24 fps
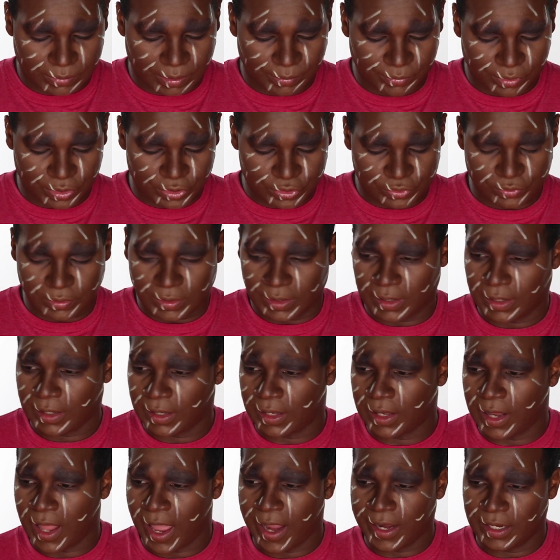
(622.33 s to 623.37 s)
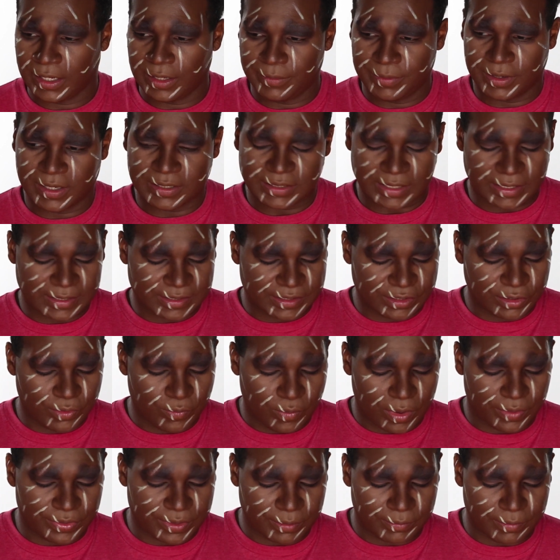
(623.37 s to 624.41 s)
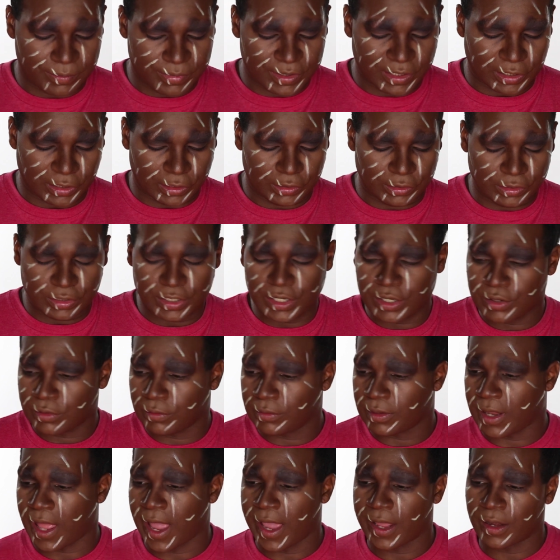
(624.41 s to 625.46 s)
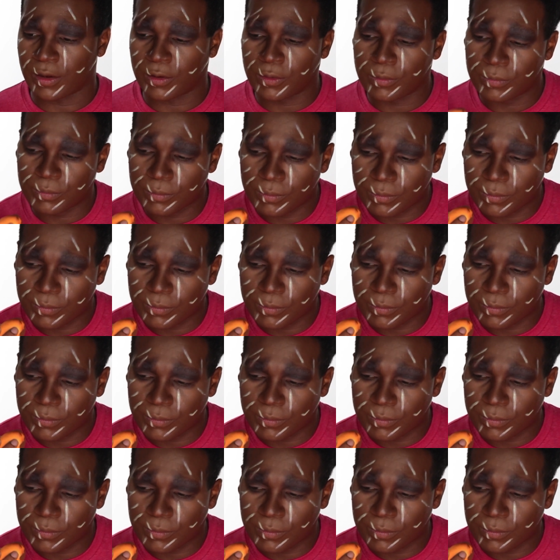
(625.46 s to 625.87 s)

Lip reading: I'm going to do it lightly because I still want them to be a little lighter.